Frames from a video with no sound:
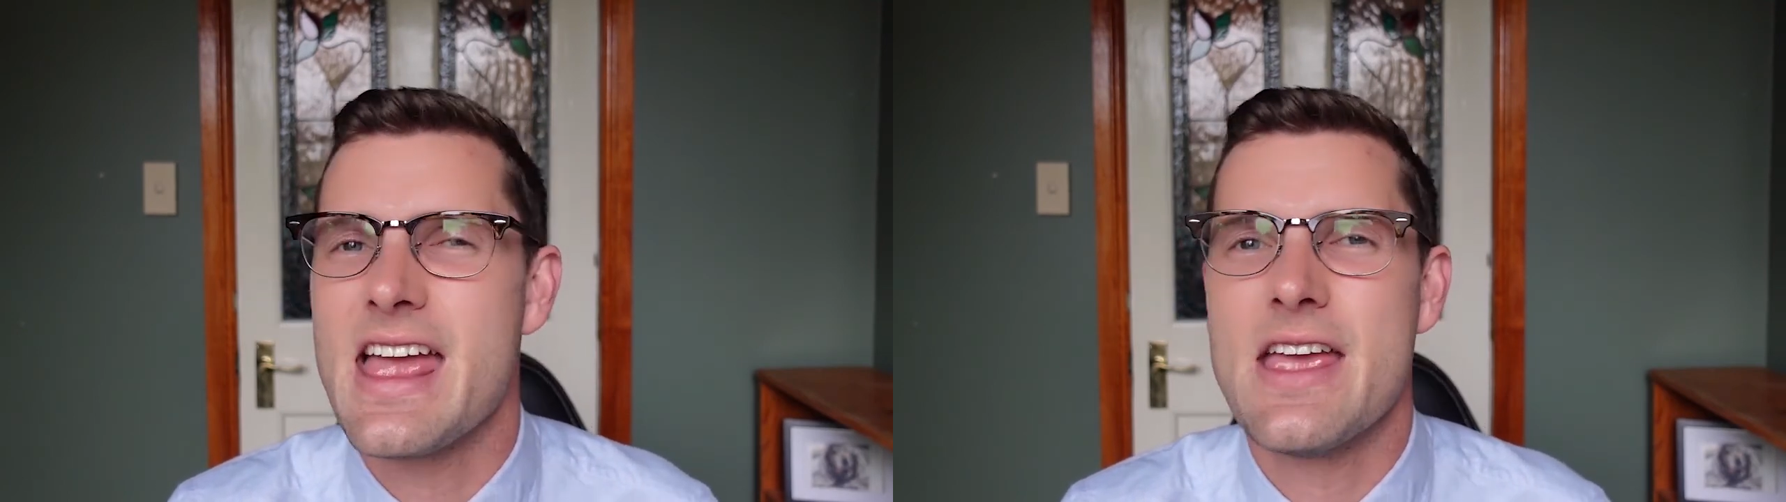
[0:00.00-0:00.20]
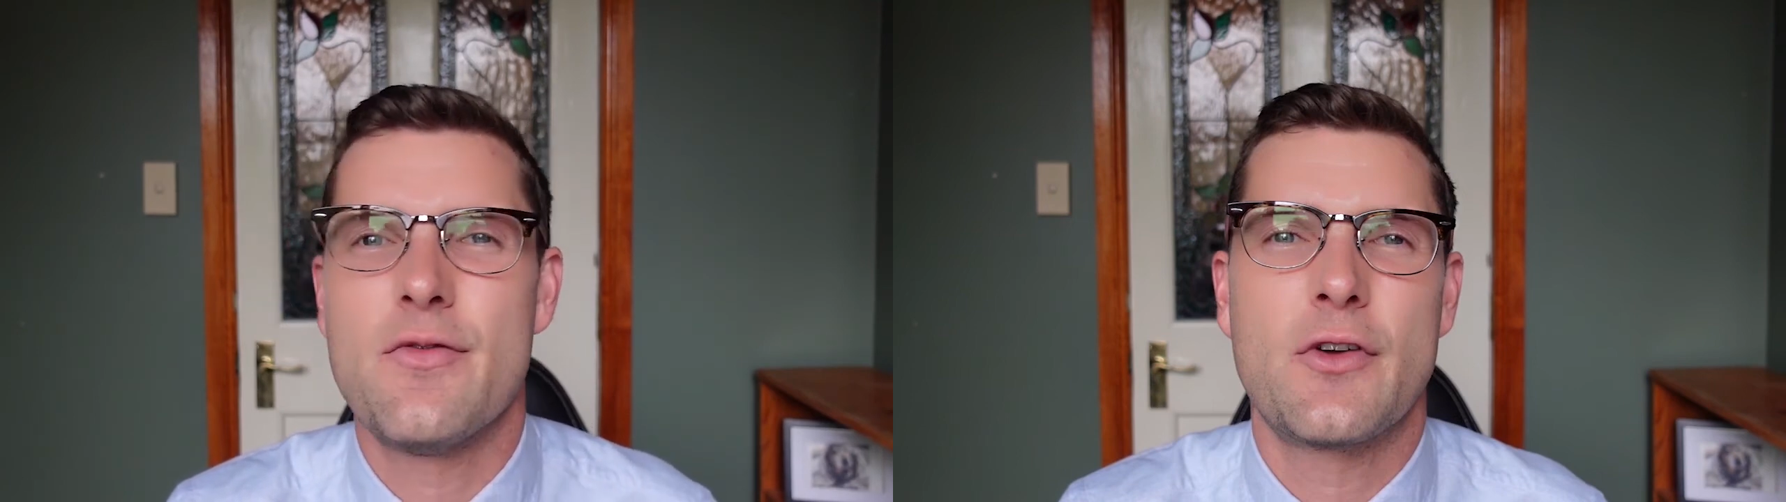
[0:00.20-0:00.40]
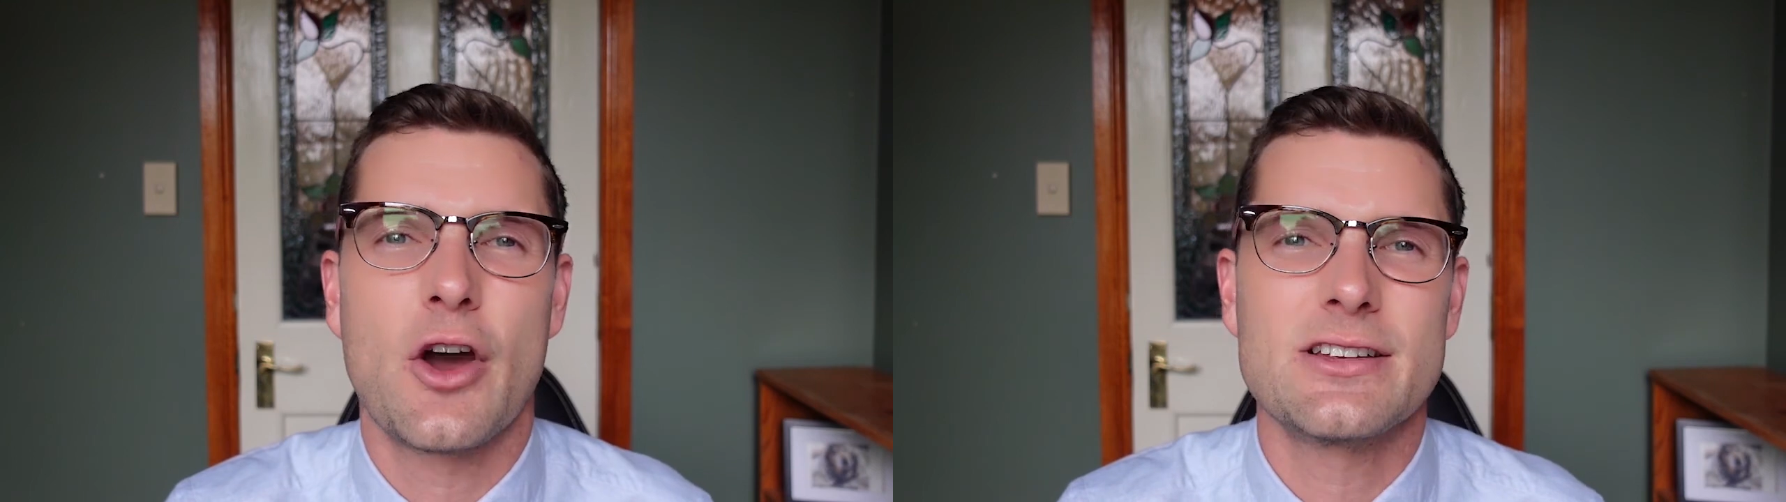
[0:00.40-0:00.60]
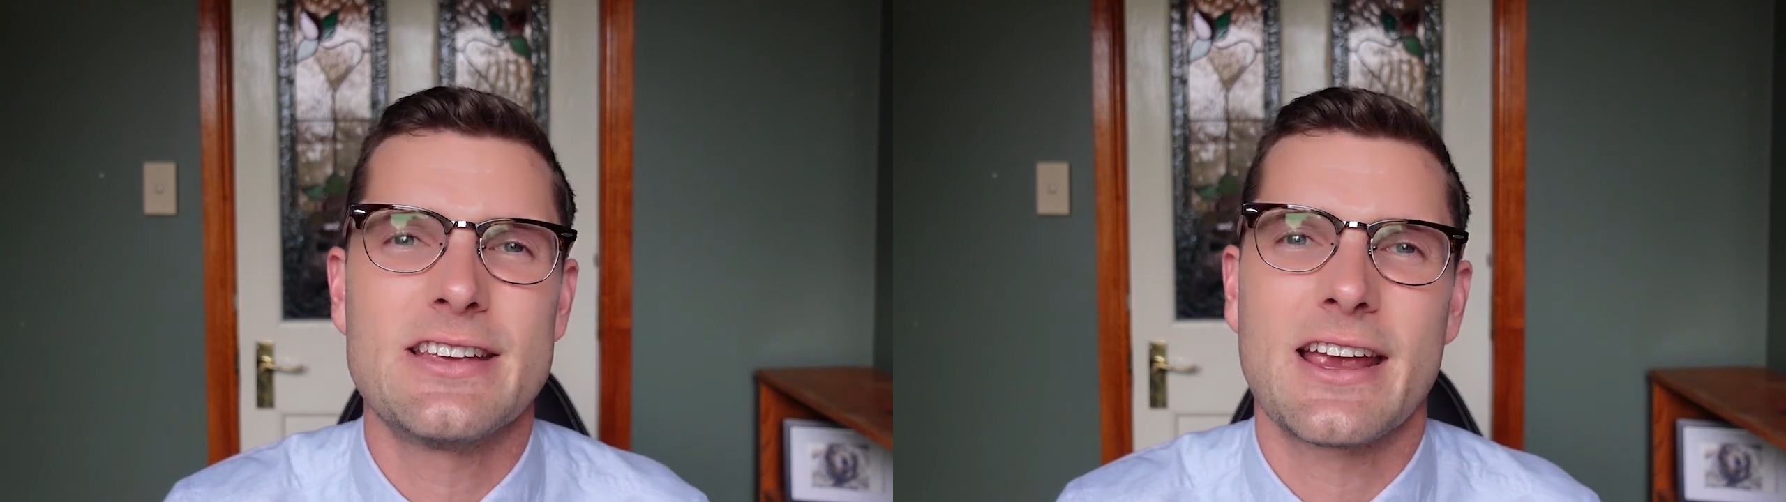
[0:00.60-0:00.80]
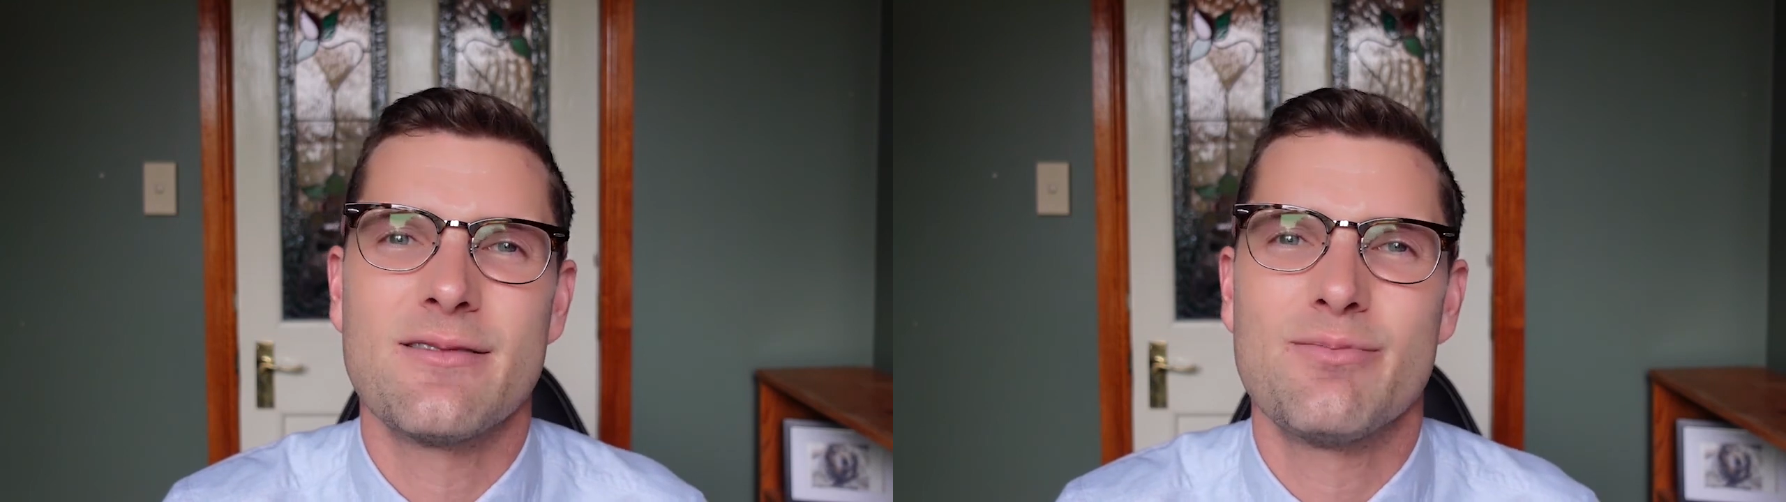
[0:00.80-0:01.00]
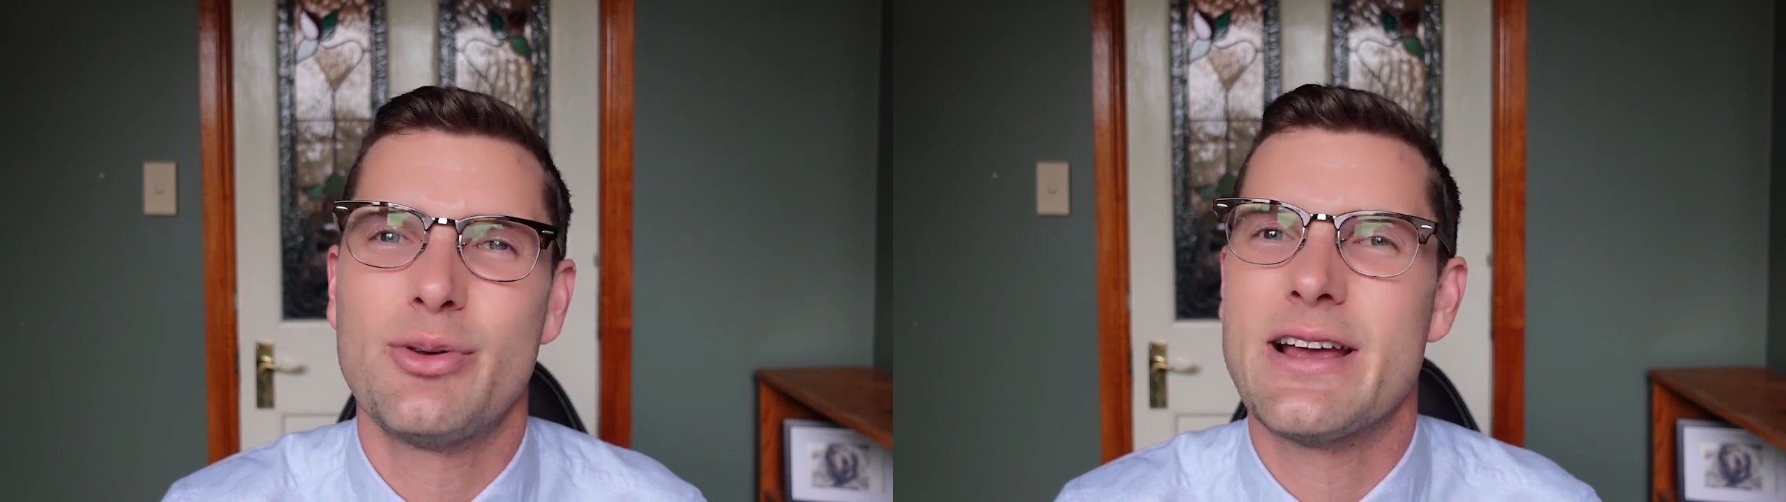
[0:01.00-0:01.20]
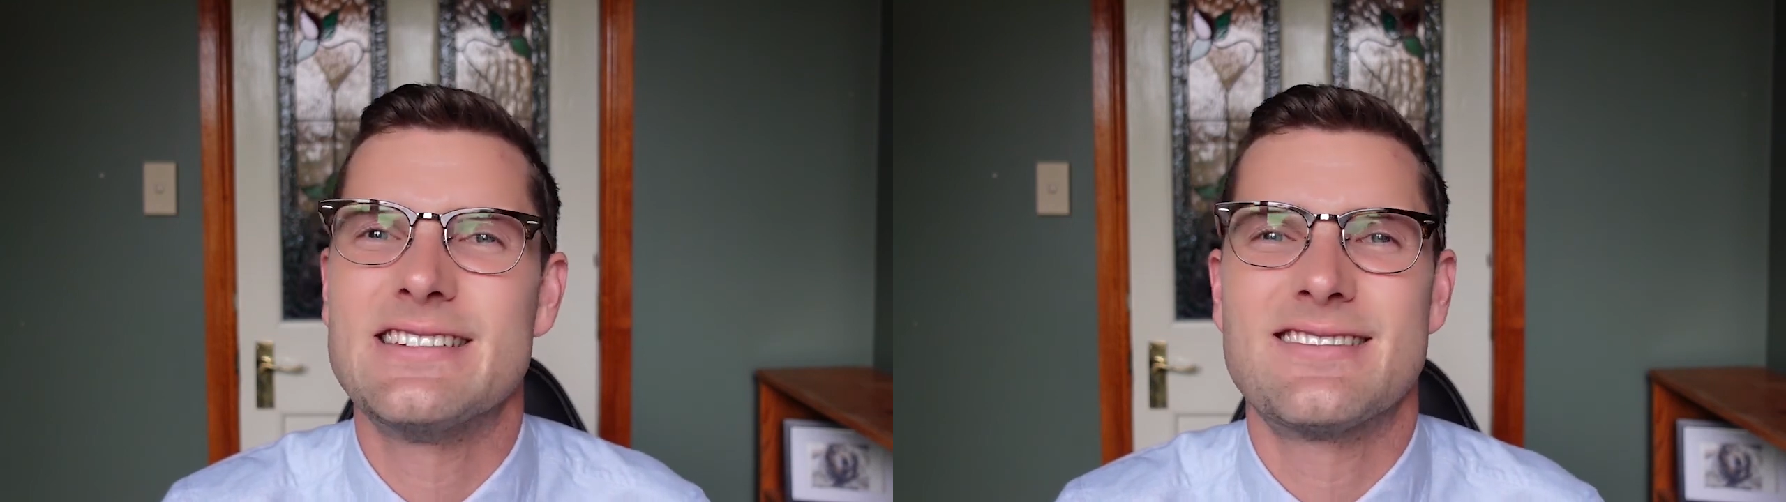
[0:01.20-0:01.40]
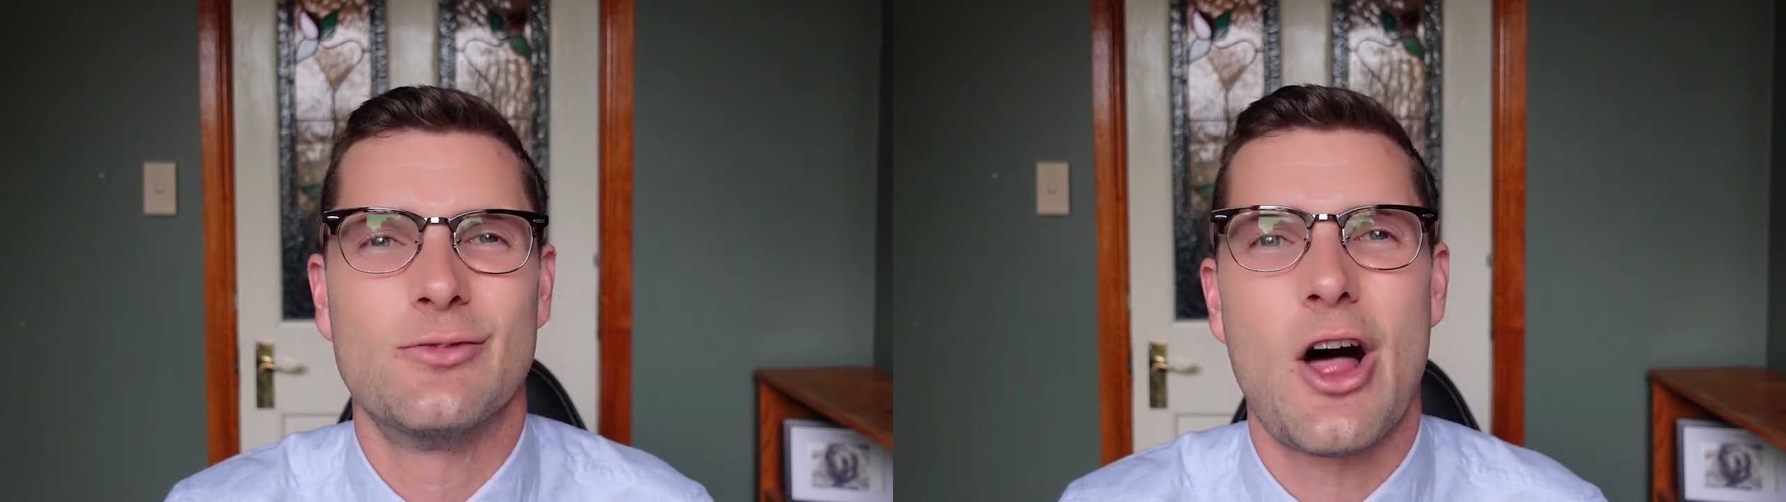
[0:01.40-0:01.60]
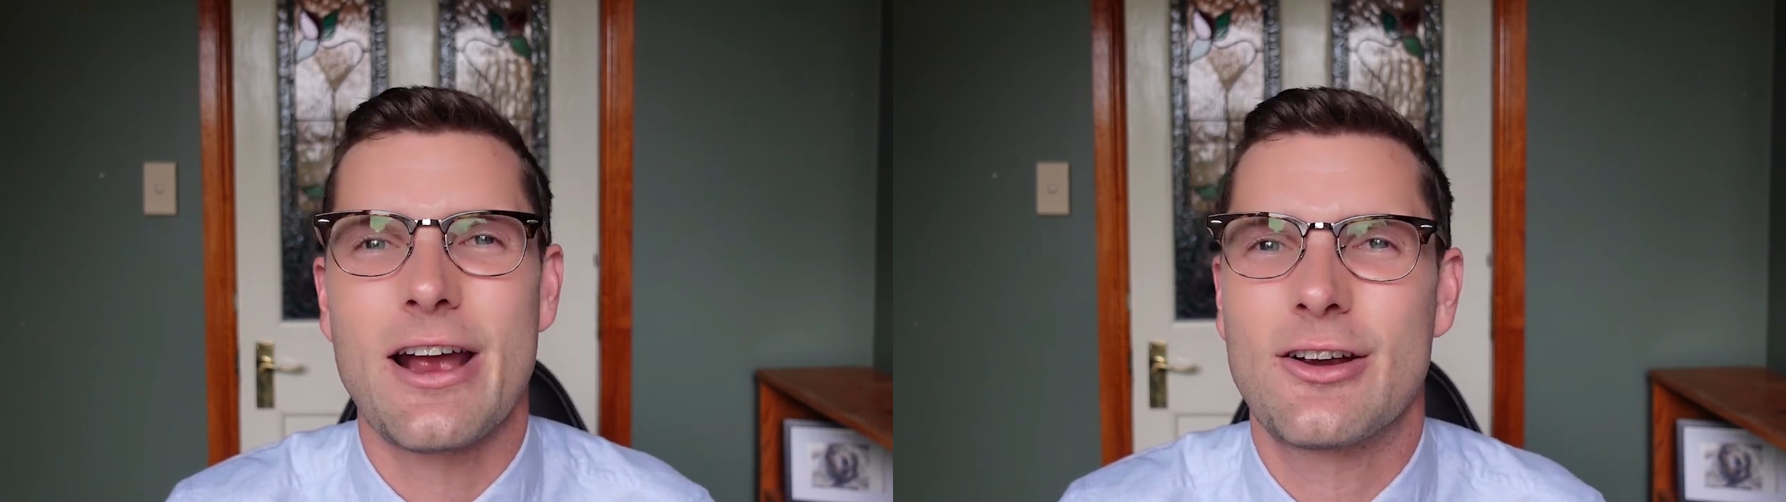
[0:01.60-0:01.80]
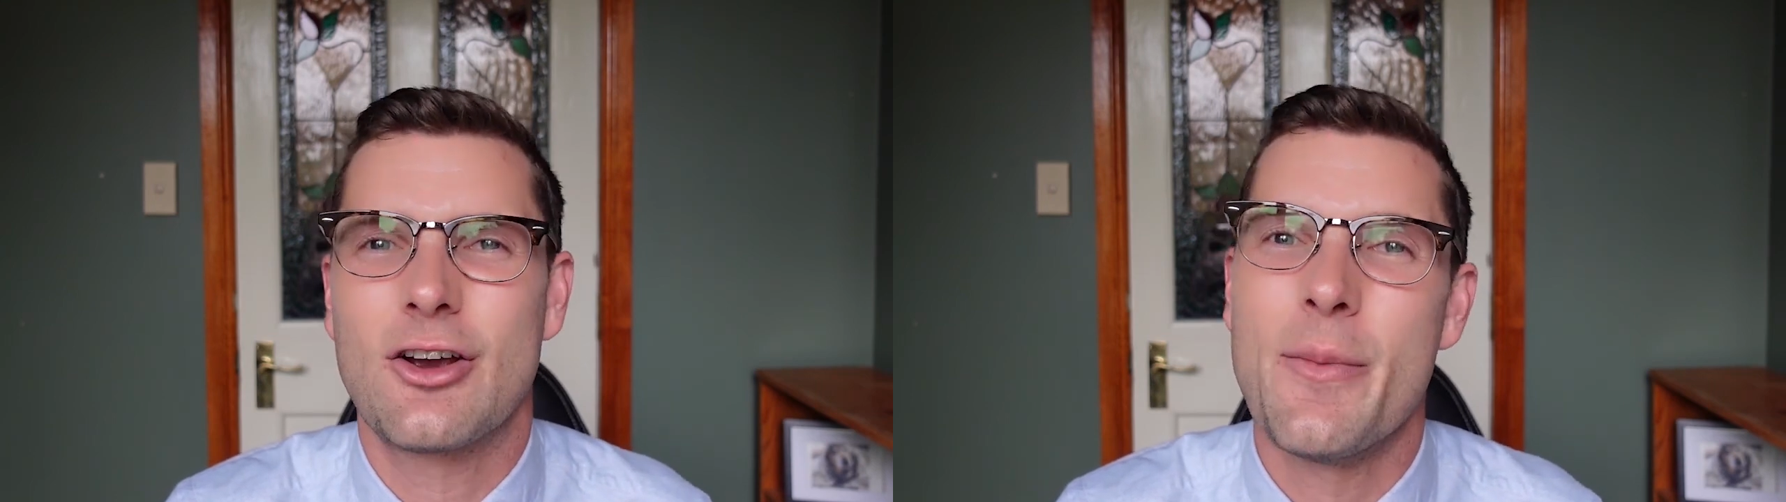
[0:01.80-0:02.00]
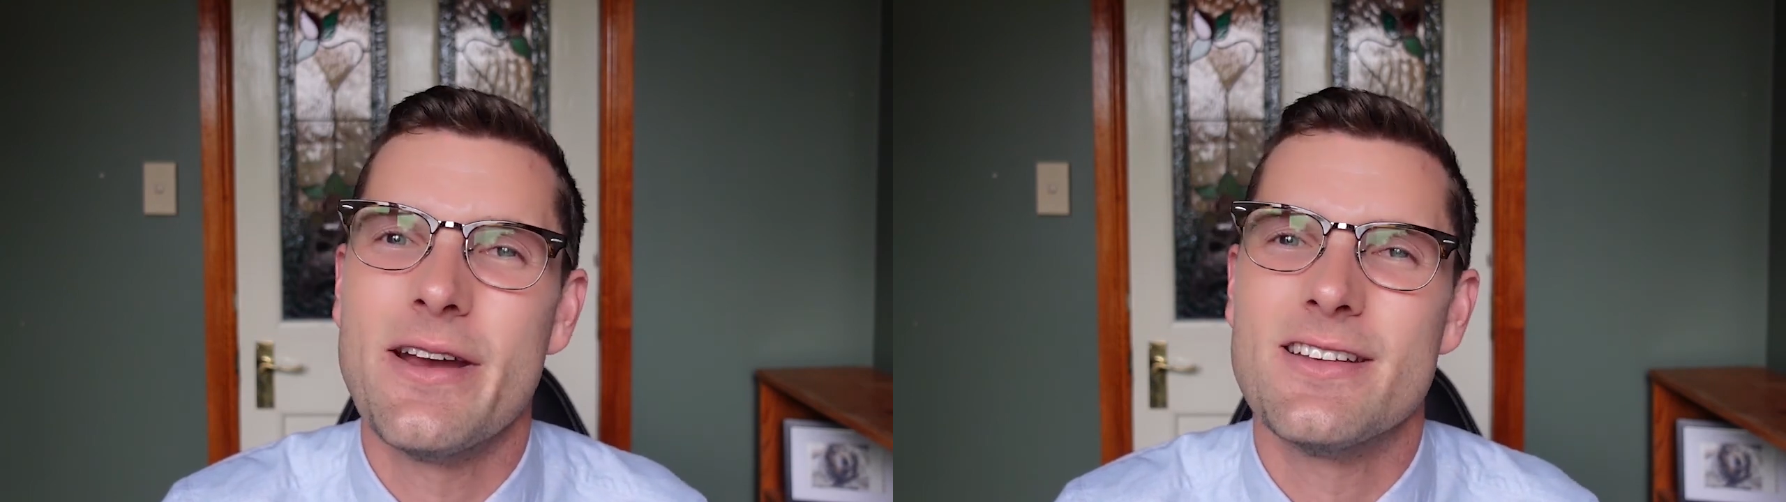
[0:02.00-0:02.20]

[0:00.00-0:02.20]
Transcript: If you've got a second, please like, comment,